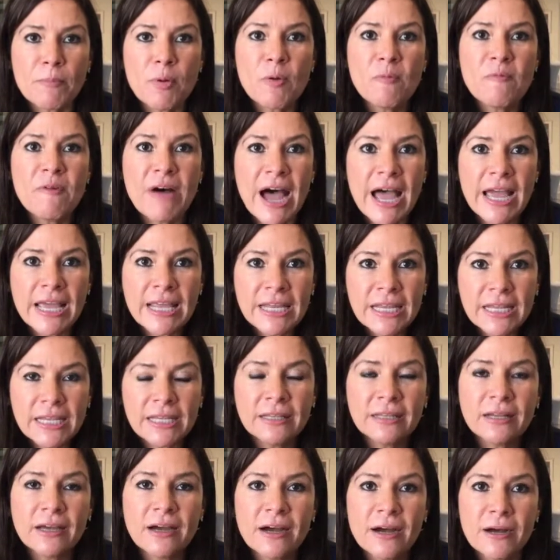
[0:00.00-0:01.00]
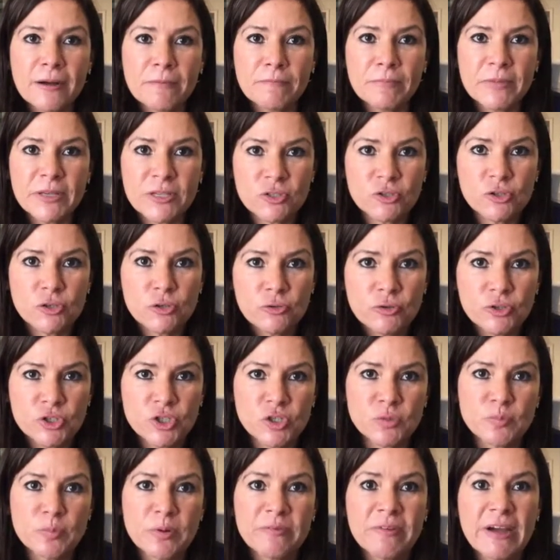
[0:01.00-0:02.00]
providing the
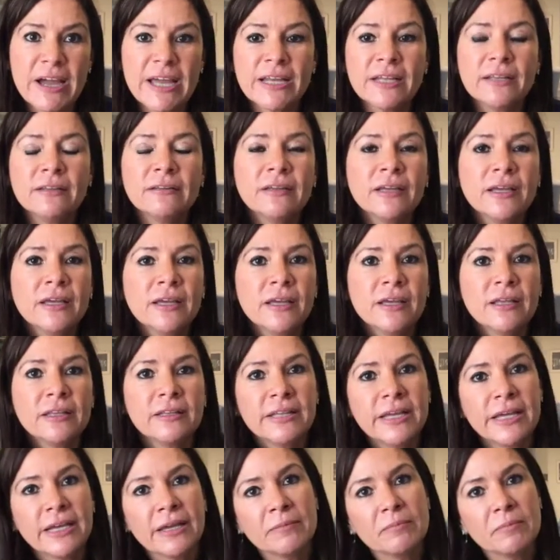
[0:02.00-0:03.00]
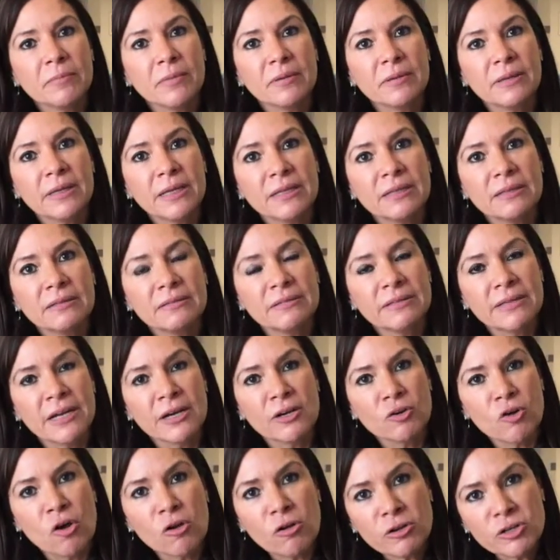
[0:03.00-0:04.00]
solutions, providing the
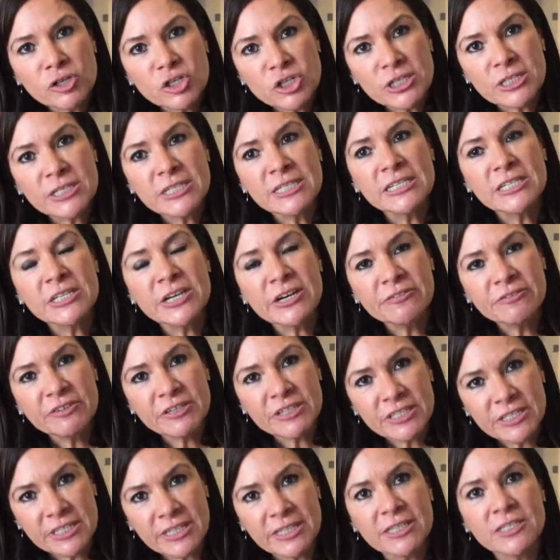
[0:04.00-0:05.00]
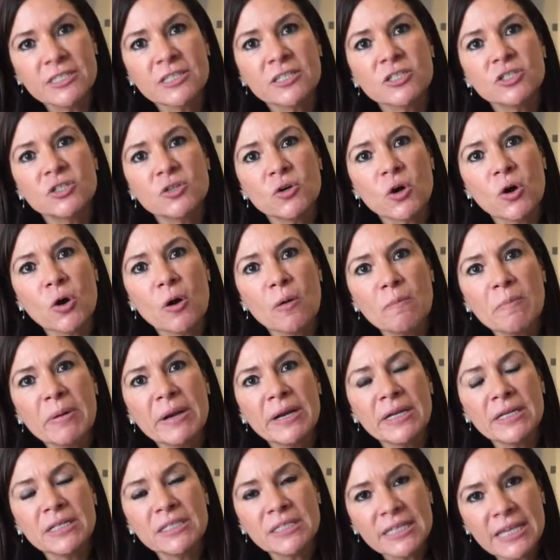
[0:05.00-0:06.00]
technology services so
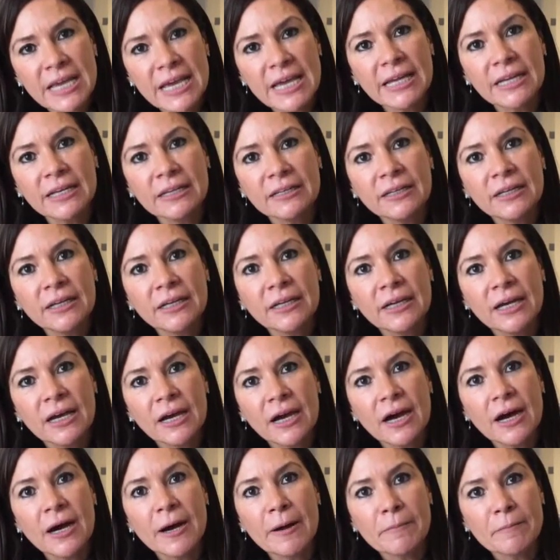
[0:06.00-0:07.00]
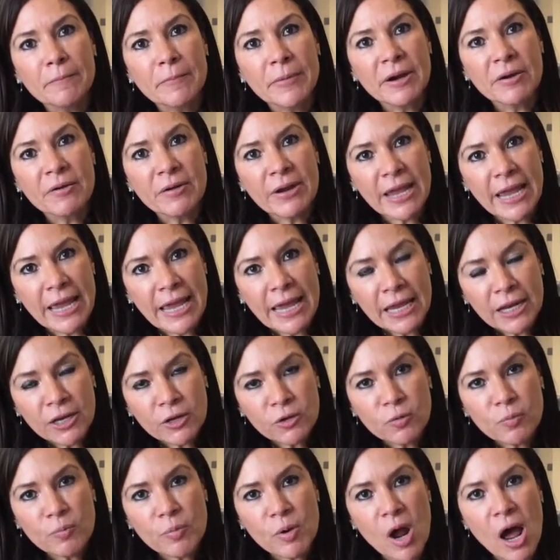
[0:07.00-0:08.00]
companies can
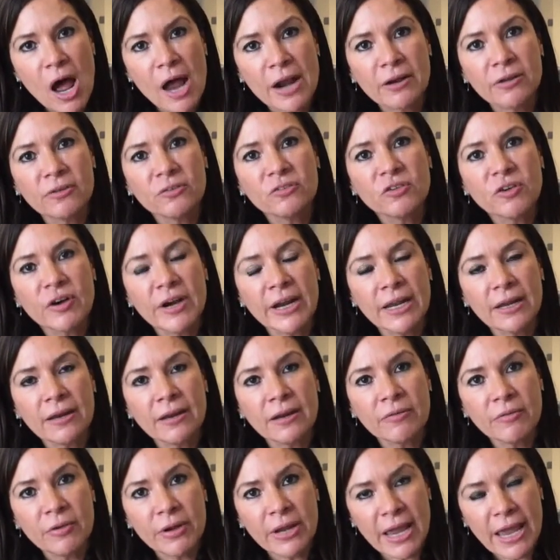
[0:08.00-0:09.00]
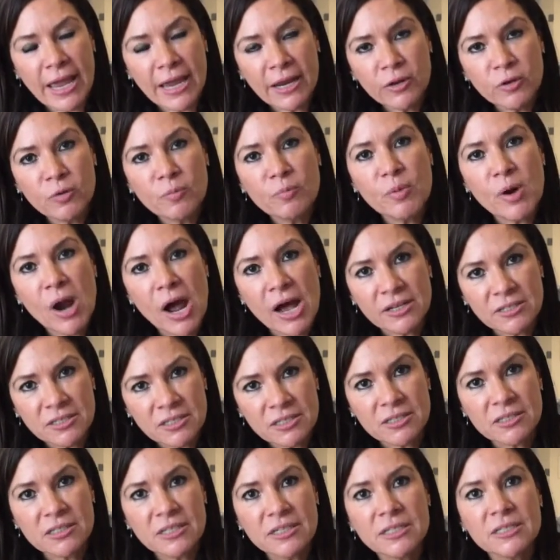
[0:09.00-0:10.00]
create new products, create new
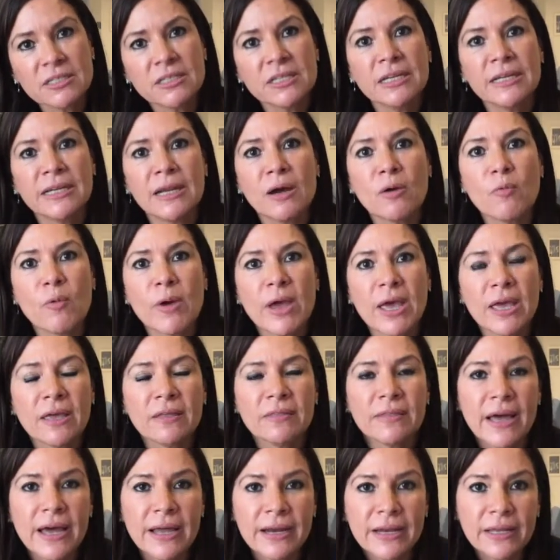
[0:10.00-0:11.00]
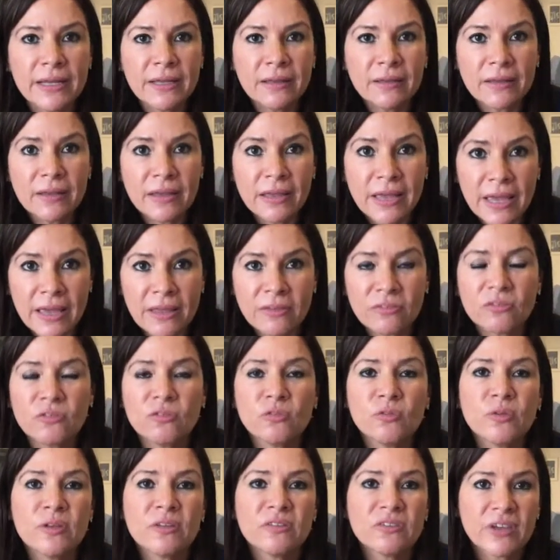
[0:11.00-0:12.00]
processes in a way that it
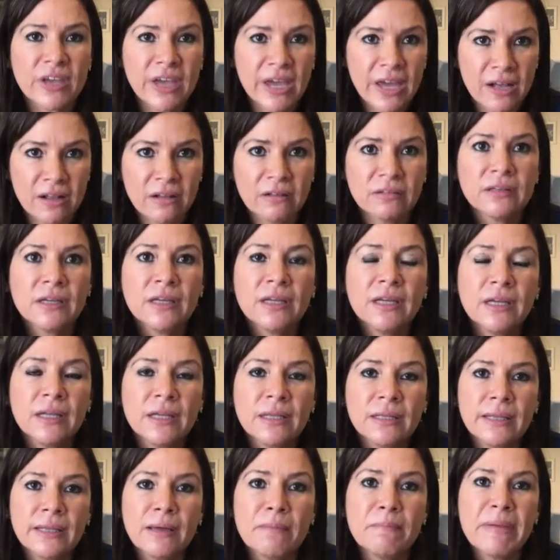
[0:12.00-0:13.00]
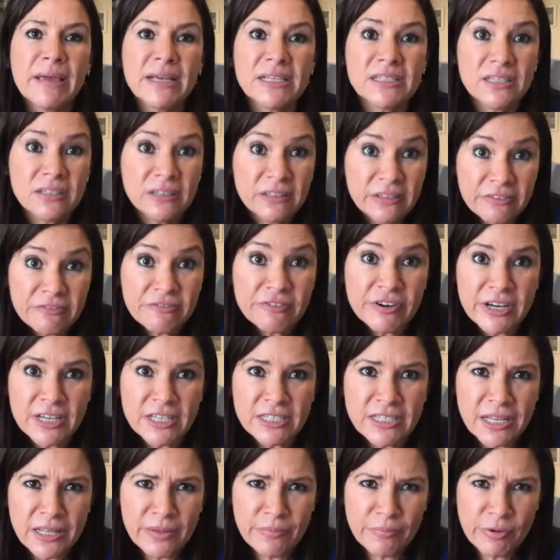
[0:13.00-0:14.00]
gets to the scale that makes a
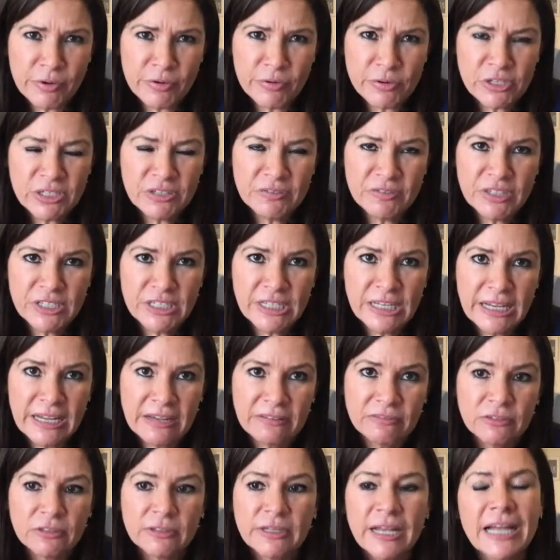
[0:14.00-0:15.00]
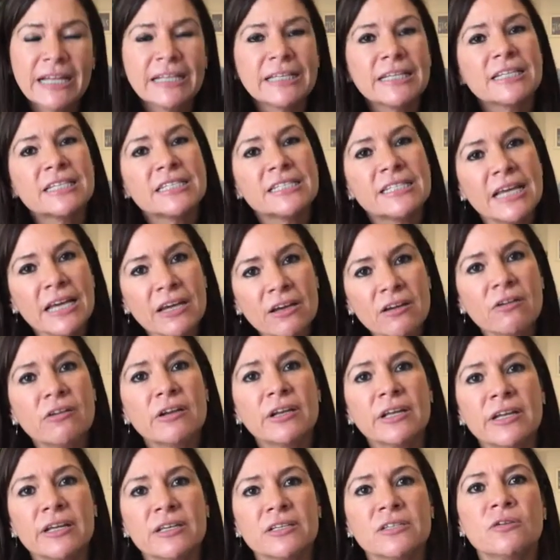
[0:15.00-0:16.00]
difference at the productivity level. And the
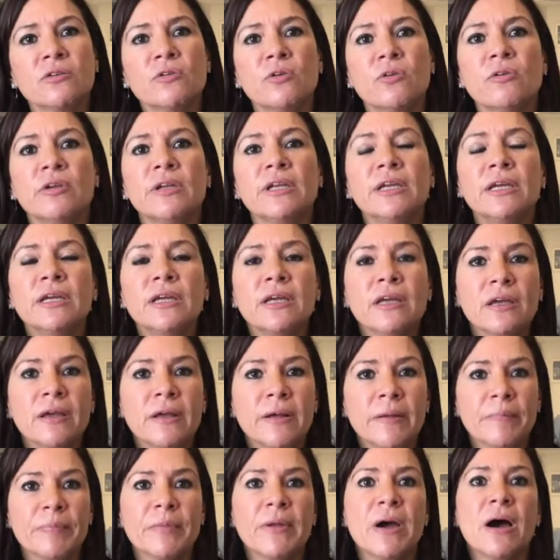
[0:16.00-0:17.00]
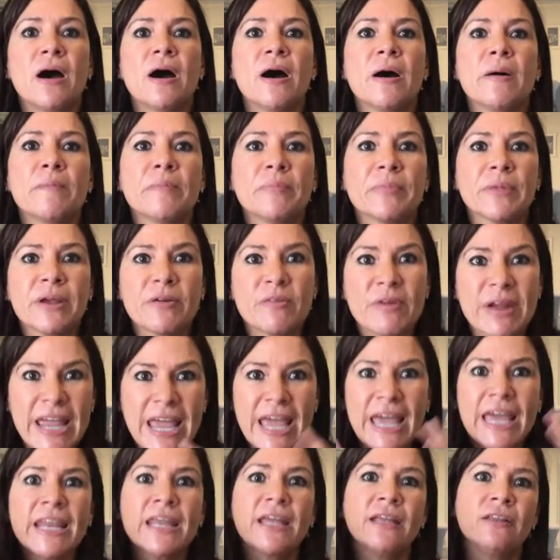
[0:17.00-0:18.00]
second is not only
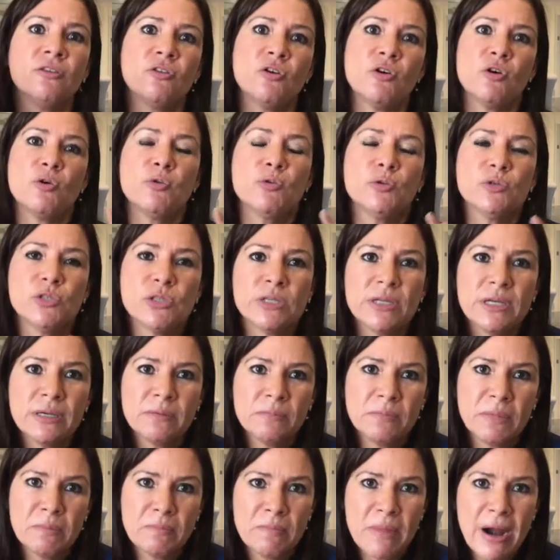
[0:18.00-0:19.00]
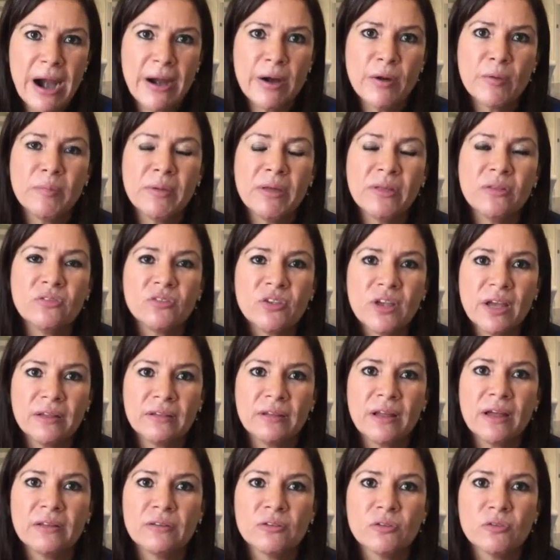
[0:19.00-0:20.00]
creating those environments
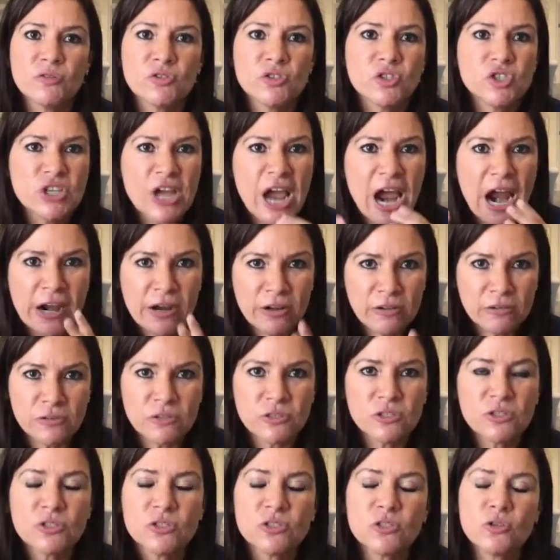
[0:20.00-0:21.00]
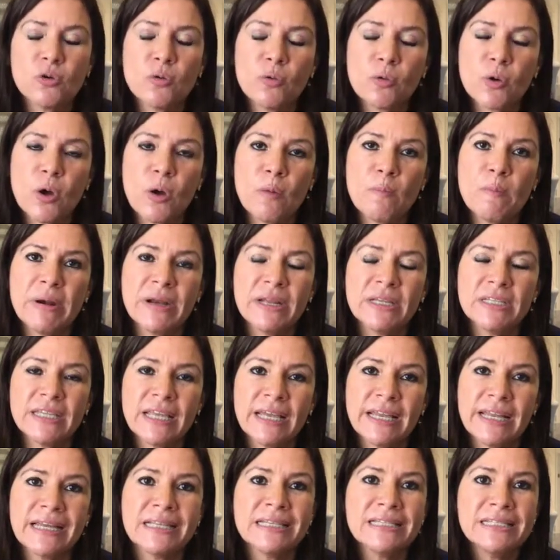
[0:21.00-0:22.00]
and those channels so
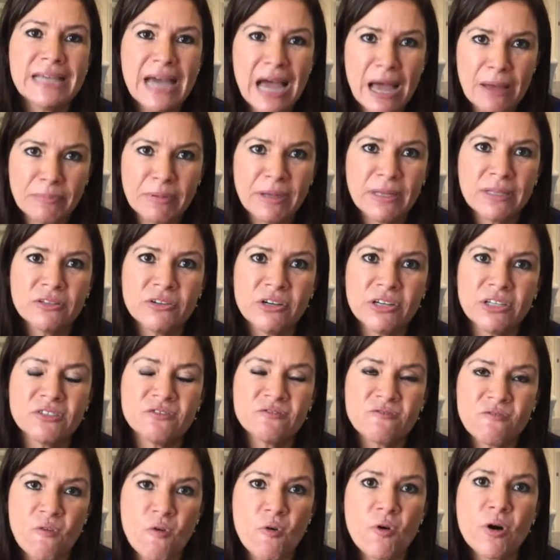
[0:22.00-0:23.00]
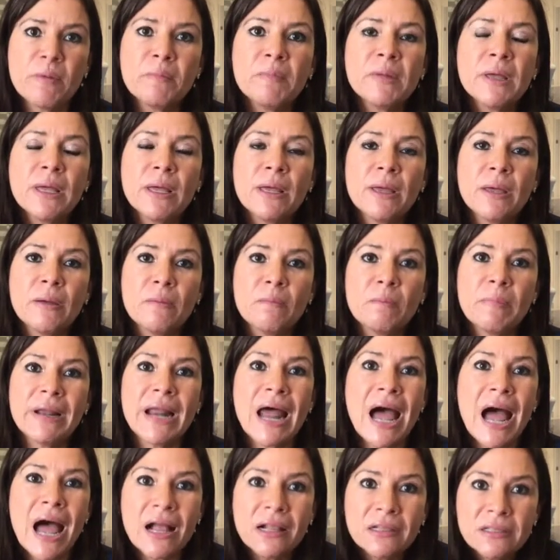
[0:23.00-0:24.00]
companies can adapt and transform,
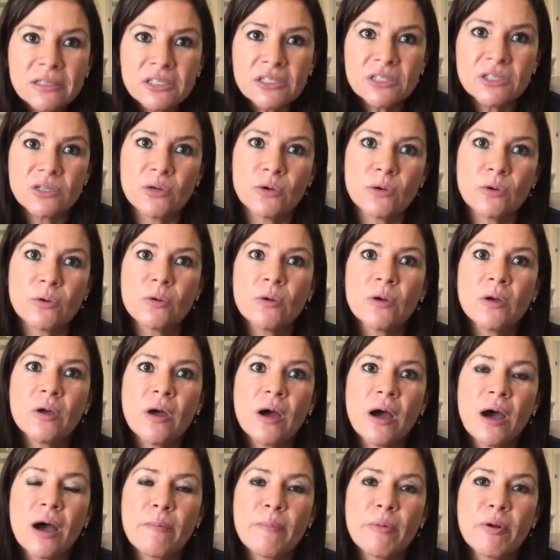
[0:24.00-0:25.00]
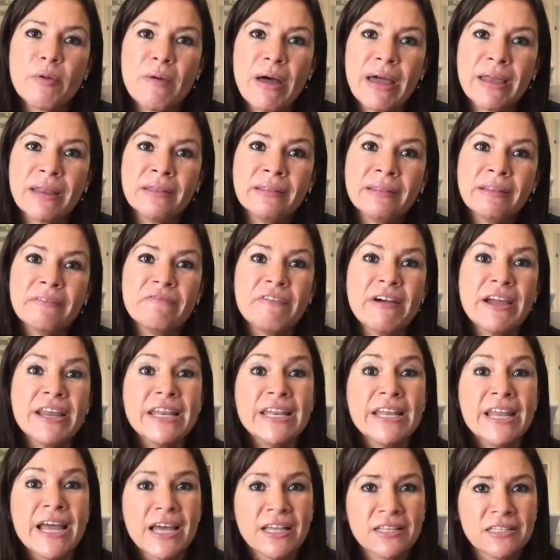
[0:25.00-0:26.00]
but also providing the
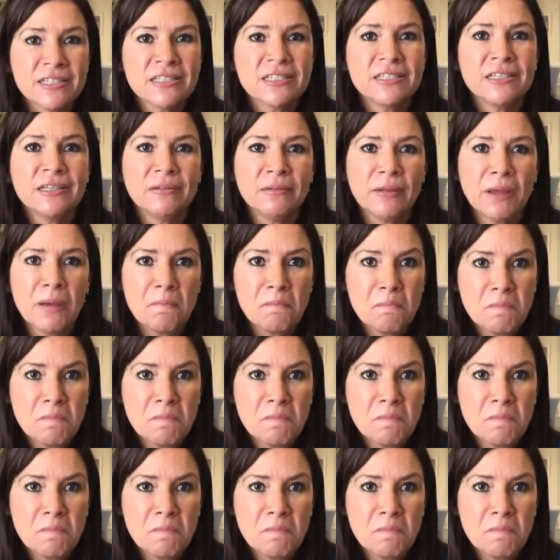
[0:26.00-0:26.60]
financing